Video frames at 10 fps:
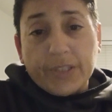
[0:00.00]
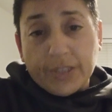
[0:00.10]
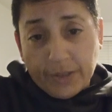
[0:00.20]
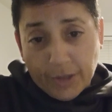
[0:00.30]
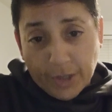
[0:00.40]

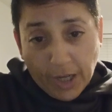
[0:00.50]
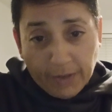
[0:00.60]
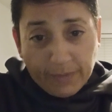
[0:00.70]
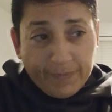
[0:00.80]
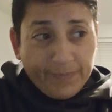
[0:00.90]
You're
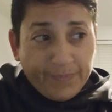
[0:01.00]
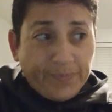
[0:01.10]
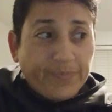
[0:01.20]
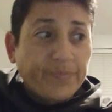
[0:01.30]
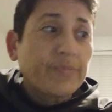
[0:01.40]
done.
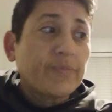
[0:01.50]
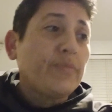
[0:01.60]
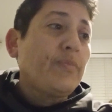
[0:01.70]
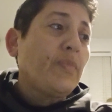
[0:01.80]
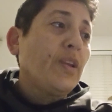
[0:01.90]

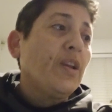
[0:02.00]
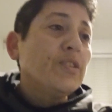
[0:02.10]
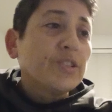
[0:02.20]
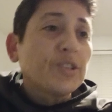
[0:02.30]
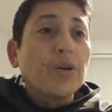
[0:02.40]

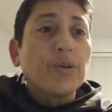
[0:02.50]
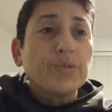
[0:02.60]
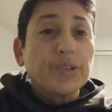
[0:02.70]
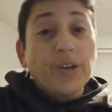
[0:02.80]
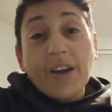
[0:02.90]
So
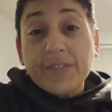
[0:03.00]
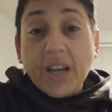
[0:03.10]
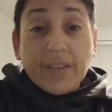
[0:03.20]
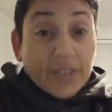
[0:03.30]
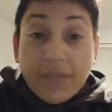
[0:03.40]
you have to
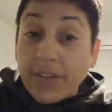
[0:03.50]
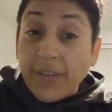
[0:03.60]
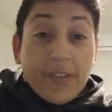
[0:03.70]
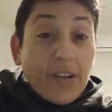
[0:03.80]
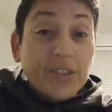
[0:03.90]
have
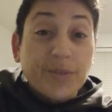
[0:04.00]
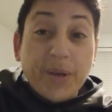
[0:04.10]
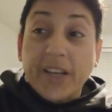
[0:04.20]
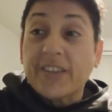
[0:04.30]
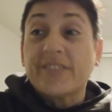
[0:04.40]
$75 in your
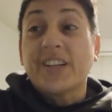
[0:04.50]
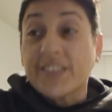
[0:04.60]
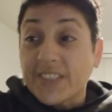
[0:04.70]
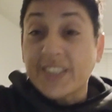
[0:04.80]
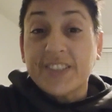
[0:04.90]
bank.
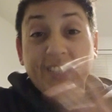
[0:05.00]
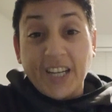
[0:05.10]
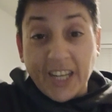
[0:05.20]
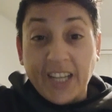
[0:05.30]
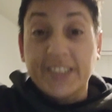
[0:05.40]
Luckily,
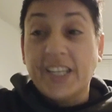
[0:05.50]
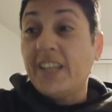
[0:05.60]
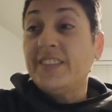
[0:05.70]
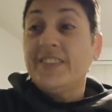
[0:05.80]
I had that.